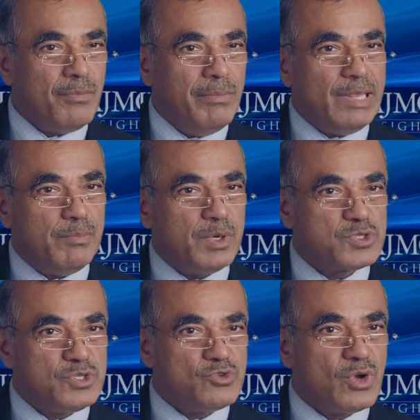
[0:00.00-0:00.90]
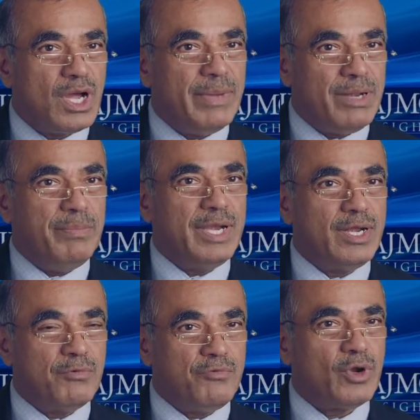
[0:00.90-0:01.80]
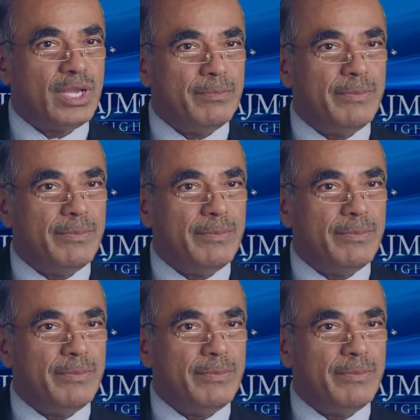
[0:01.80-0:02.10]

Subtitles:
bell person to come and pick it up for him.